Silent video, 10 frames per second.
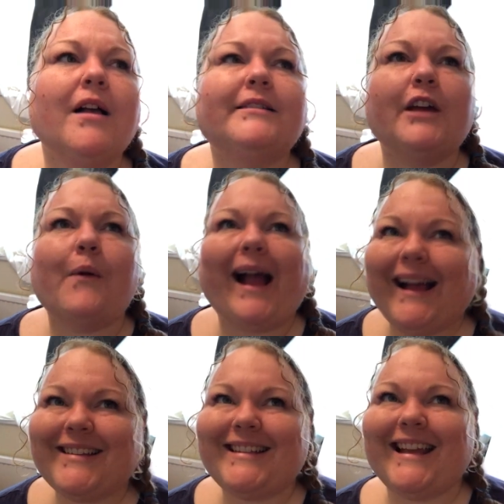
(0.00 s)
So
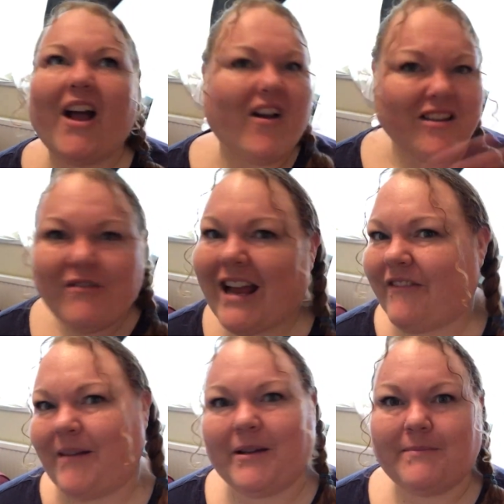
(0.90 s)
actually, I don't really
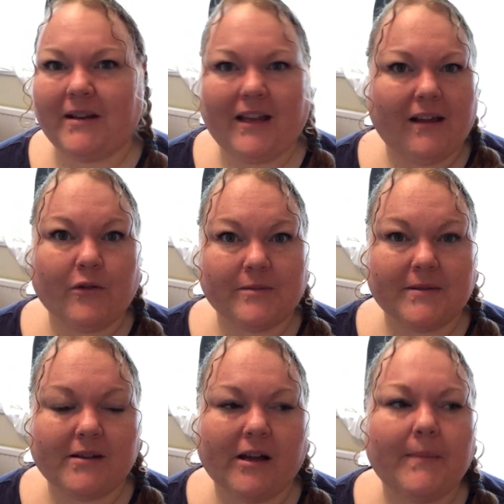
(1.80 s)
have that much money at
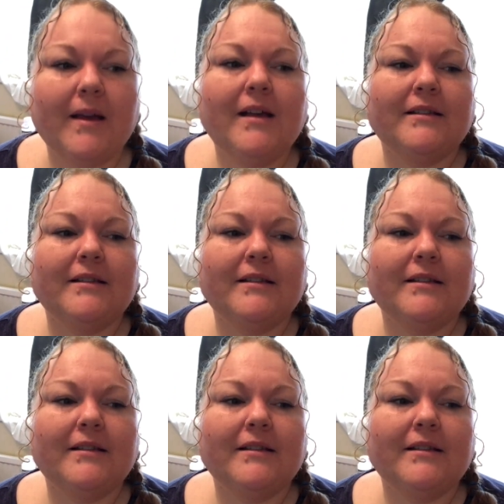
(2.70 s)
Christmas time,